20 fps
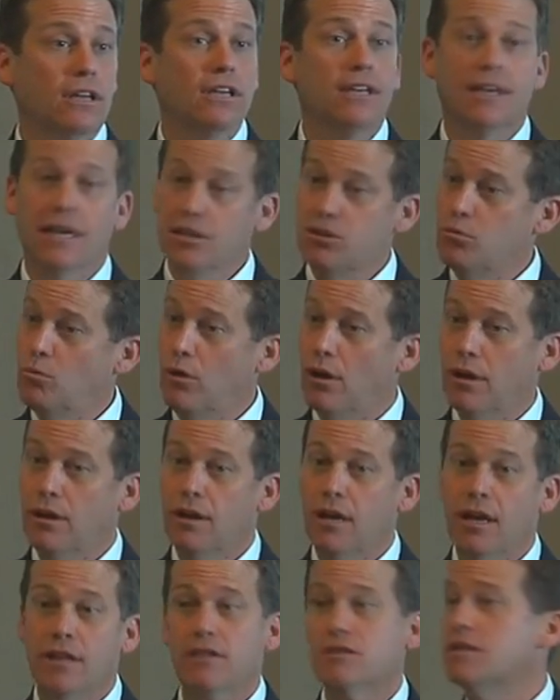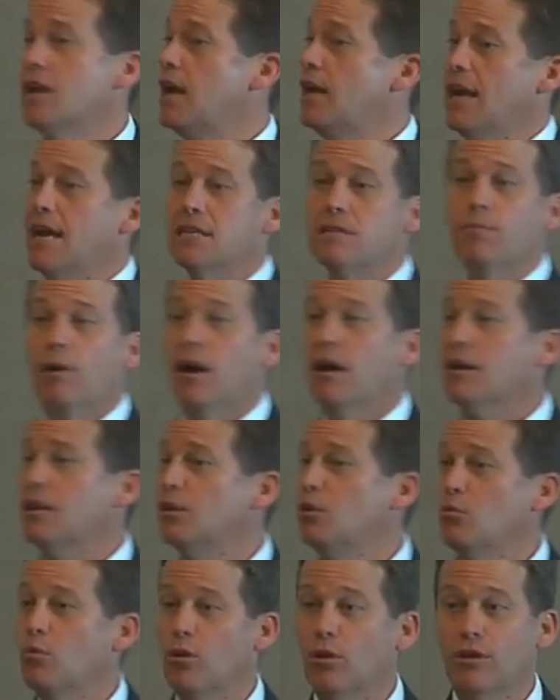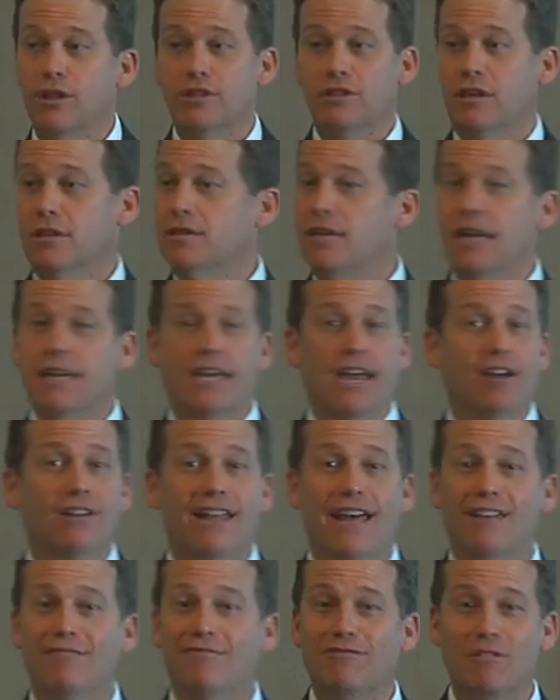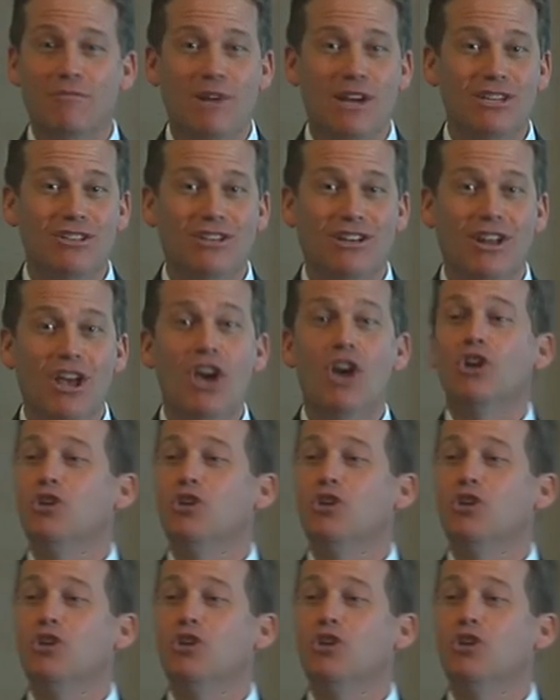Guess what? There's not an antibiotic in the world that's going to take care of that inflammation.